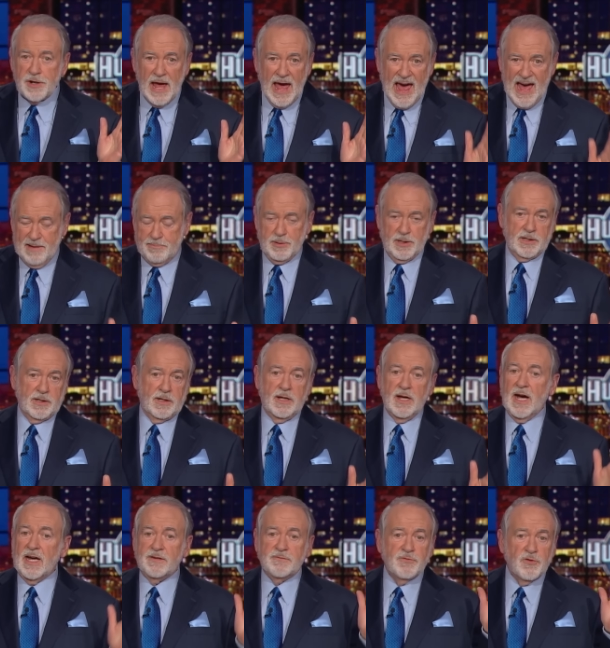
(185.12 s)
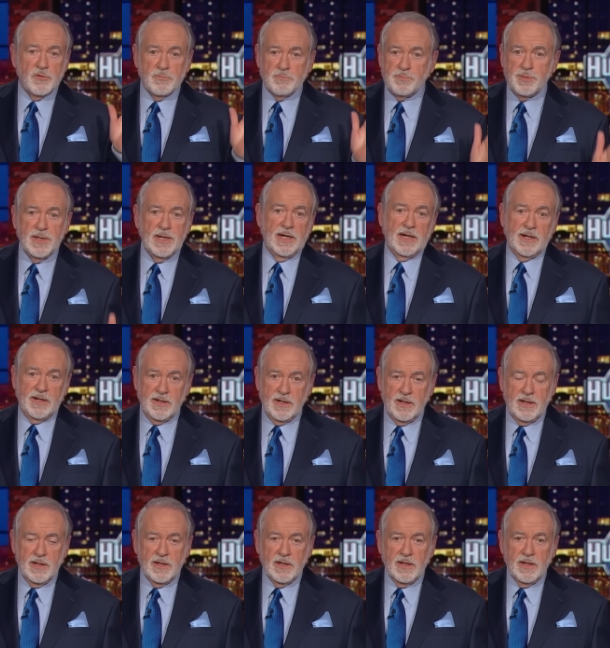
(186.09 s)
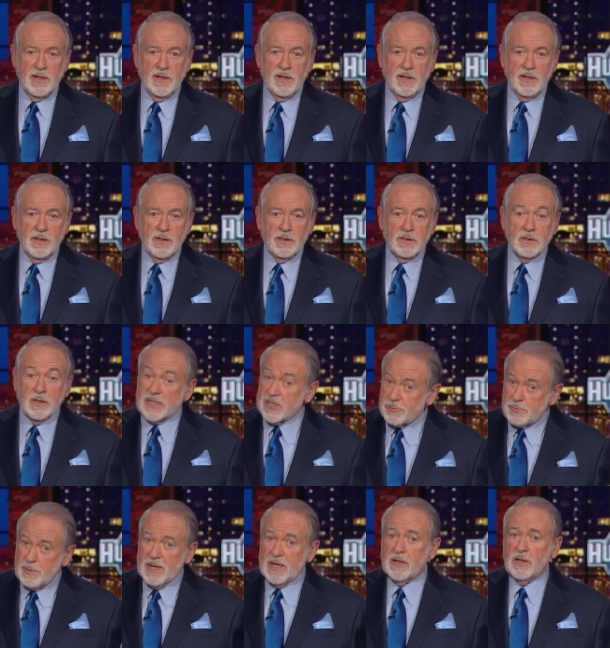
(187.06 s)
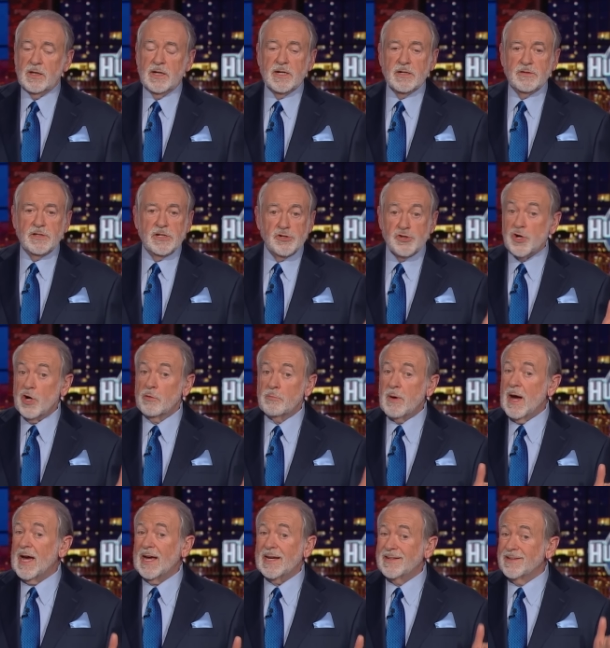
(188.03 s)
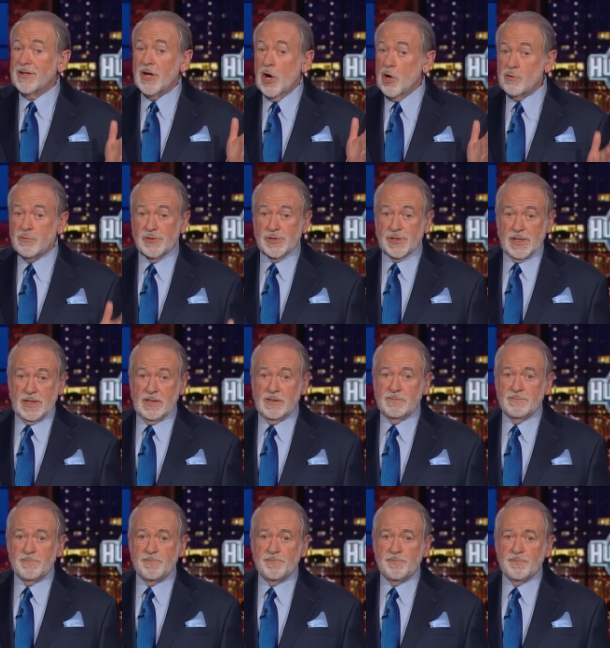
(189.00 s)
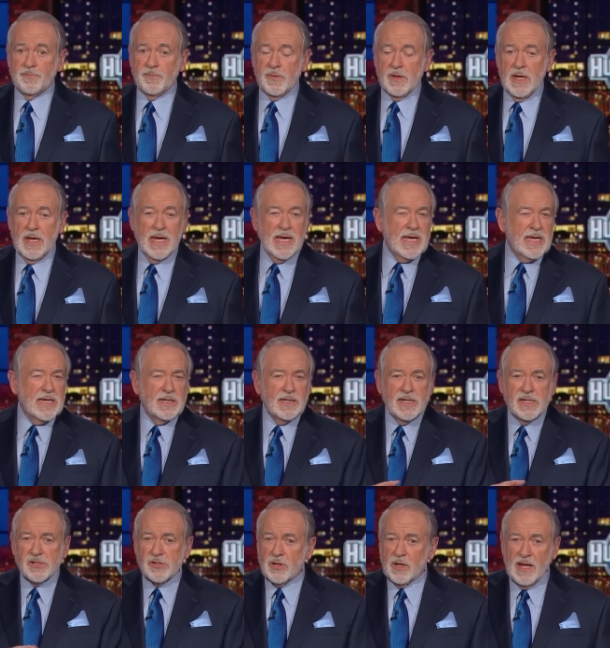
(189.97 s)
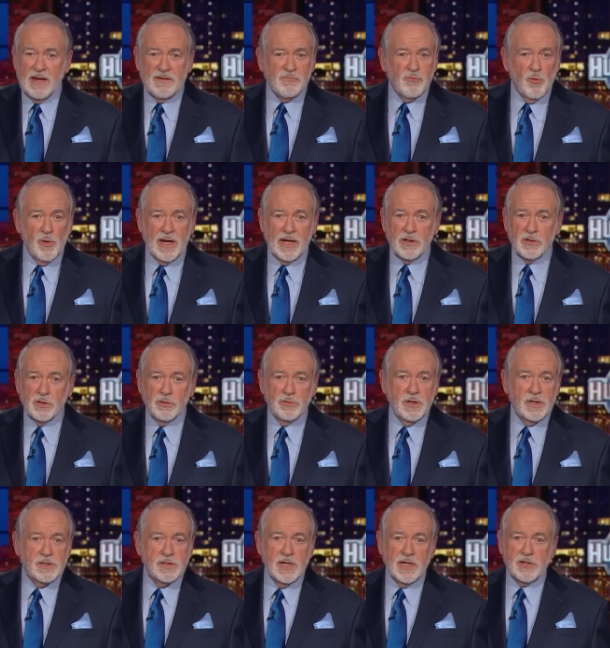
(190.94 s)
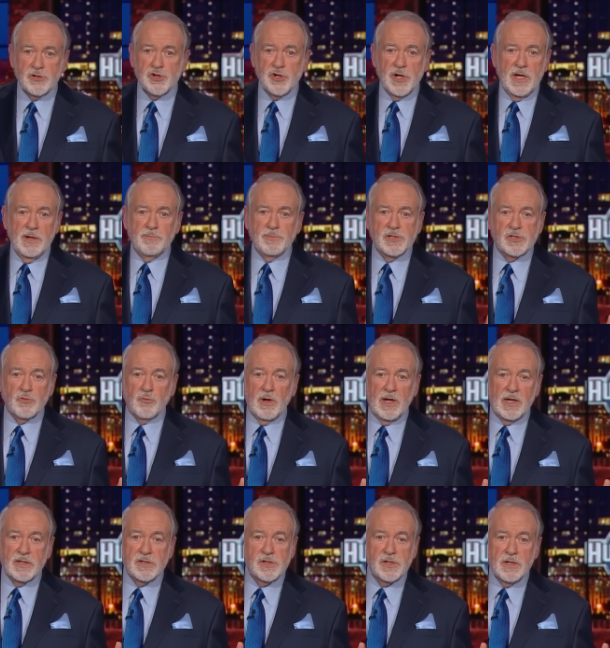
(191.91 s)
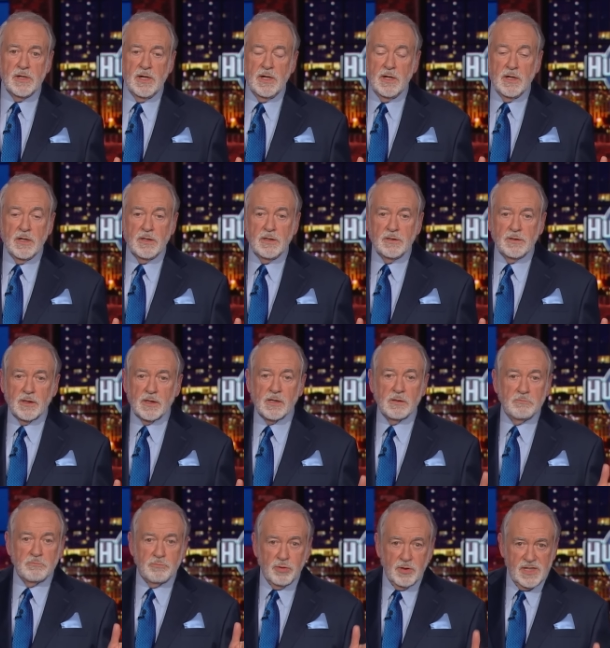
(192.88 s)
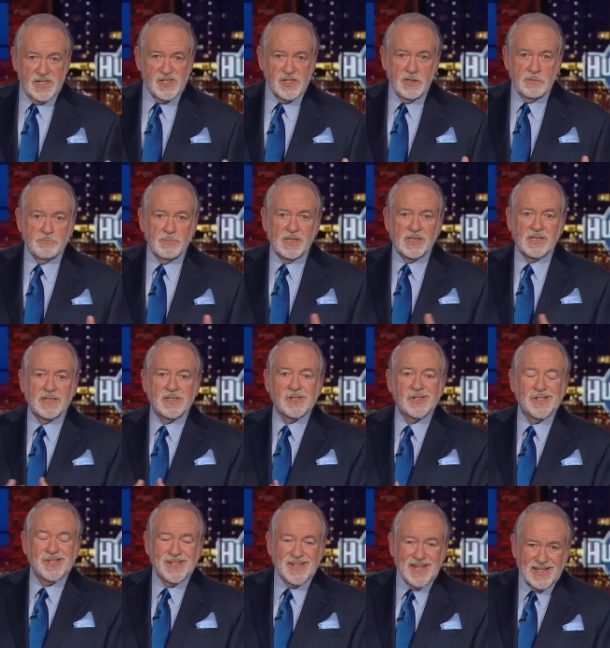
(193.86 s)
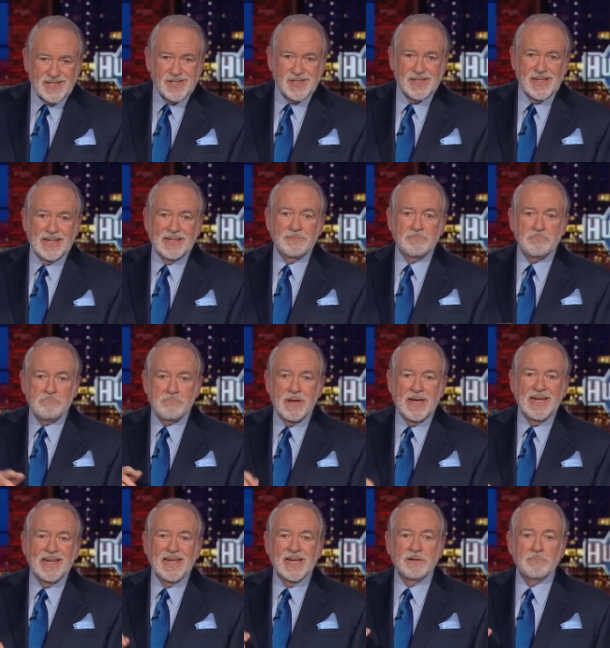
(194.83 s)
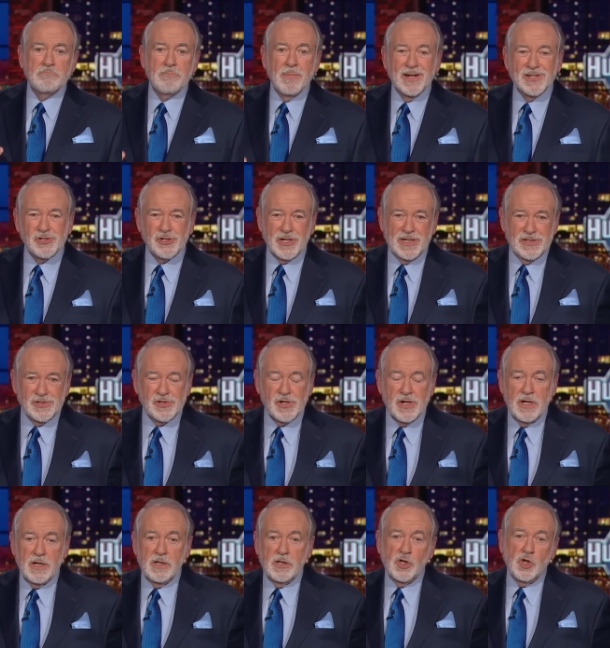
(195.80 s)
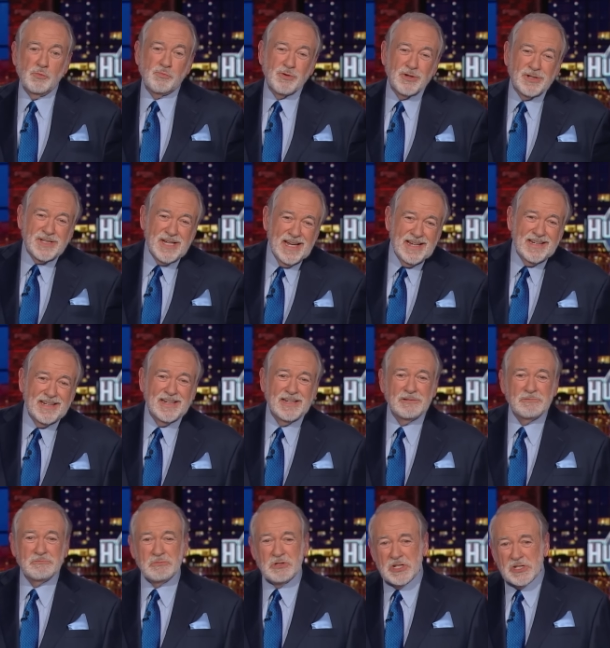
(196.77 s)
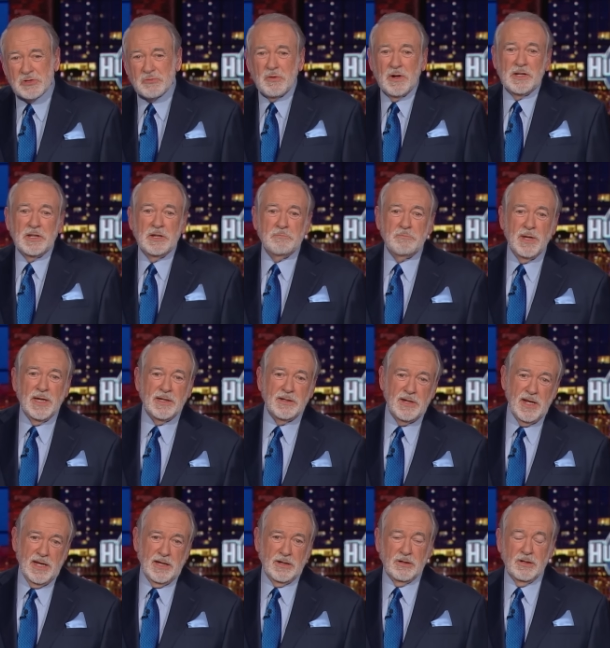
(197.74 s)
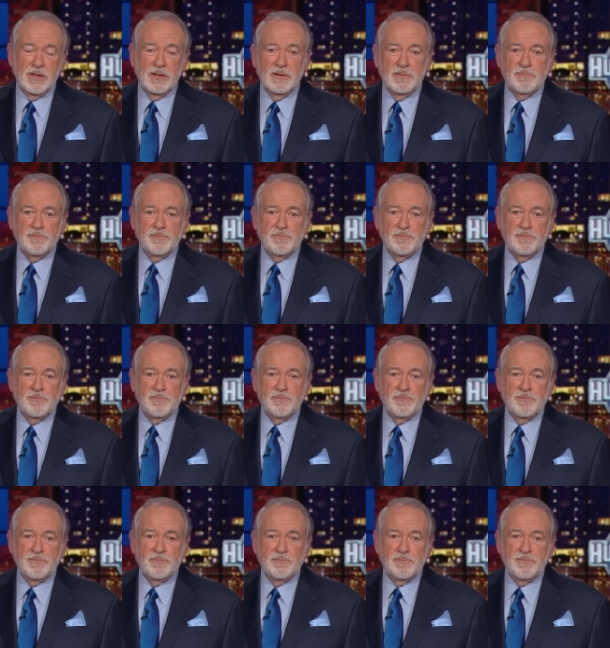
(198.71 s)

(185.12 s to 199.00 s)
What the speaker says: happen, God forbid, let's be clear that Joe Biden owns it. He and his left-wing lunatic sheep, as well as the complicit but disgusting media munchkins who pretended it just wasn't a big deal,